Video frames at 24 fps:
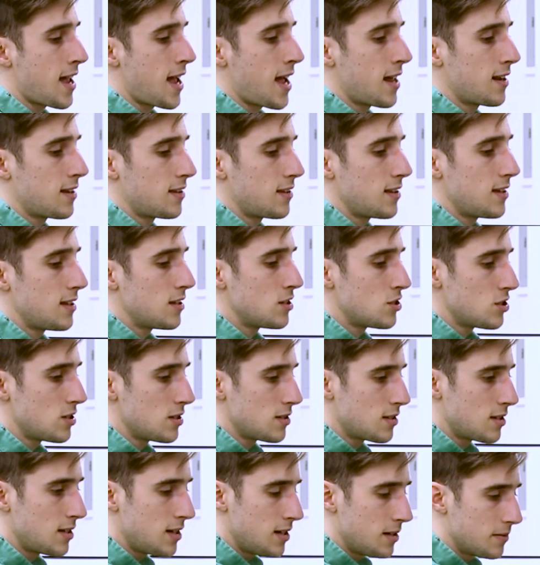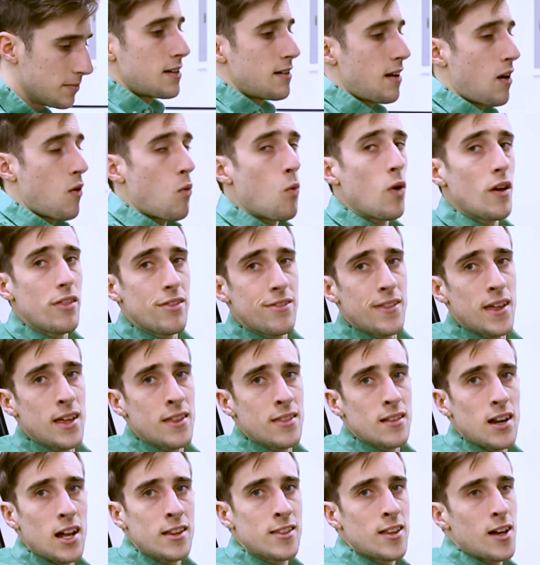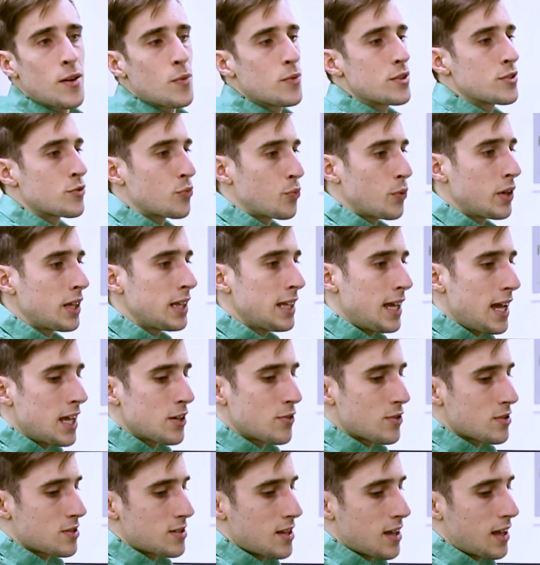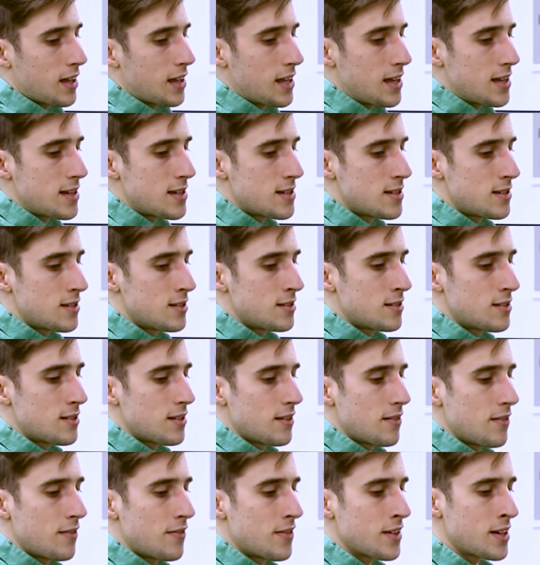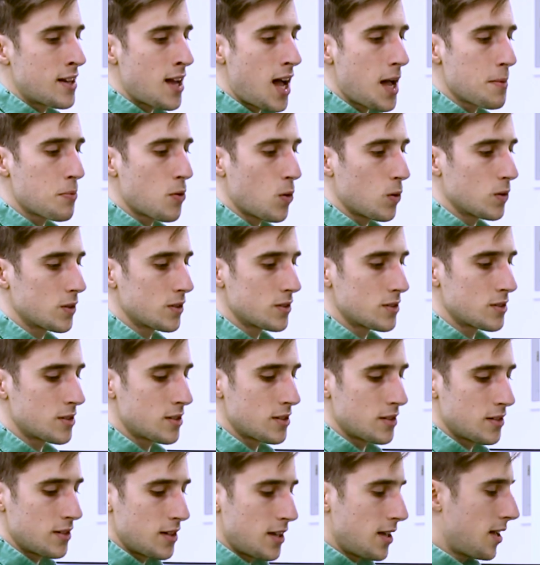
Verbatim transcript: and the GT. Now, one thing that I thought was really interesting is the cup holders.